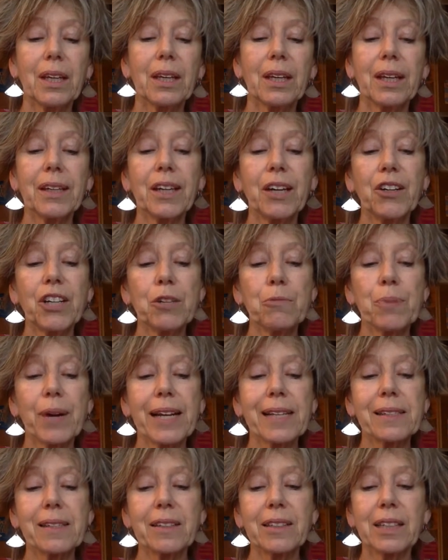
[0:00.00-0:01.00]
It only
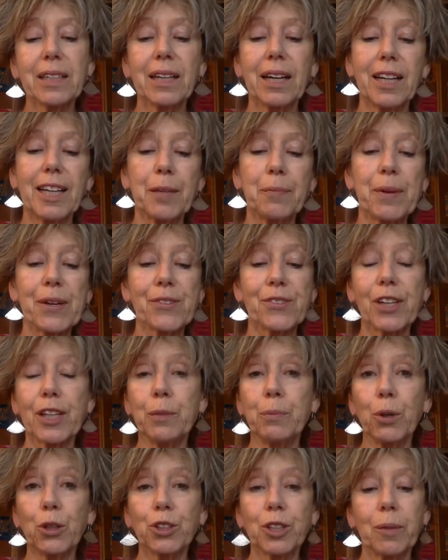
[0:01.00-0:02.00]
breaks into curly bits at
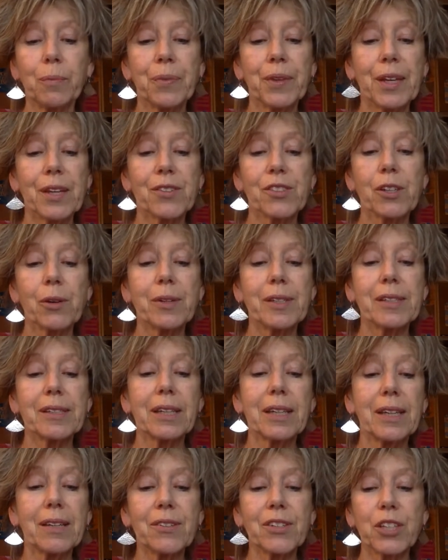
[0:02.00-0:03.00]
the bottom, so it's
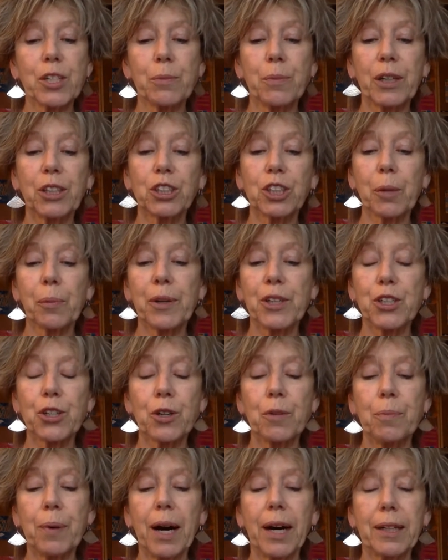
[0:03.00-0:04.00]
easy to bunch up into
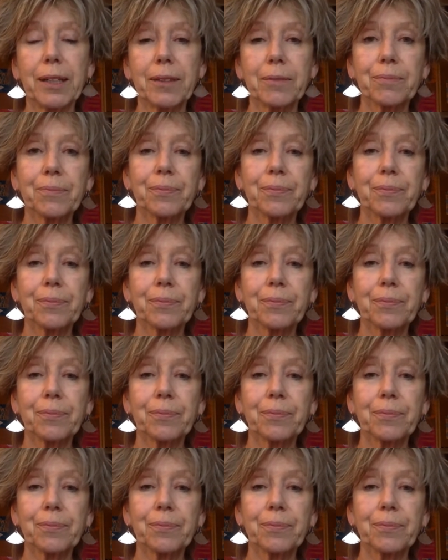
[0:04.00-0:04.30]
a bun.